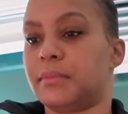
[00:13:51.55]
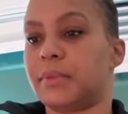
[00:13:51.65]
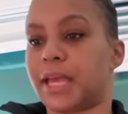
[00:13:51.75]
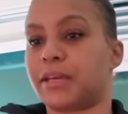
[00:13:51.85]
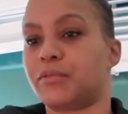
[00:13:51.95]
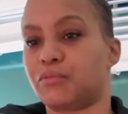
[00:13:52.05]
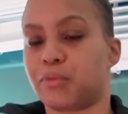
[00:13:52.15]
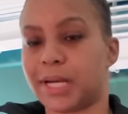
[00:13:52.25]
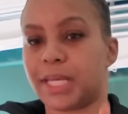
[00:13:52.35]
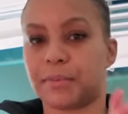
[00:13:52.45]
like
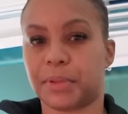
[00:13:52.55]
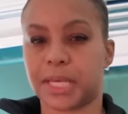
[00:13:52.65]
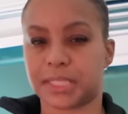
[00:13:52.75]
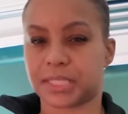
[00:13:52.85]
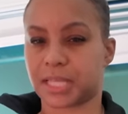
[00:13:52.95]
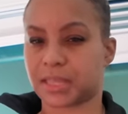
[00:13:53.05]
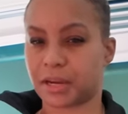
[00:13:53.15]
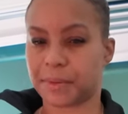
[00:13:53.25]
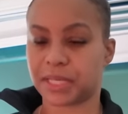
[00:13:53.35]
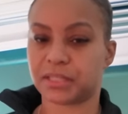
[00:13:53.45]
running in place. Cause I thought
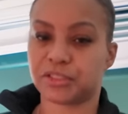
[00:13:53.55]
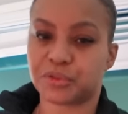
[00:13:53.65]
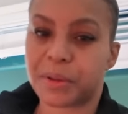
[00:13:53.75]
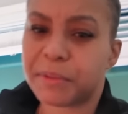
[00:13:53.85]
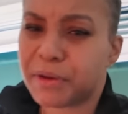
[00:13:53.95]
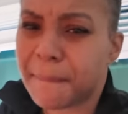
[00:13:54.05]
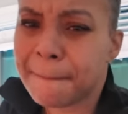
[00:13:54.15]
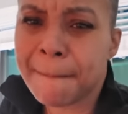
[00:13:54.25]
about getting the treadmill,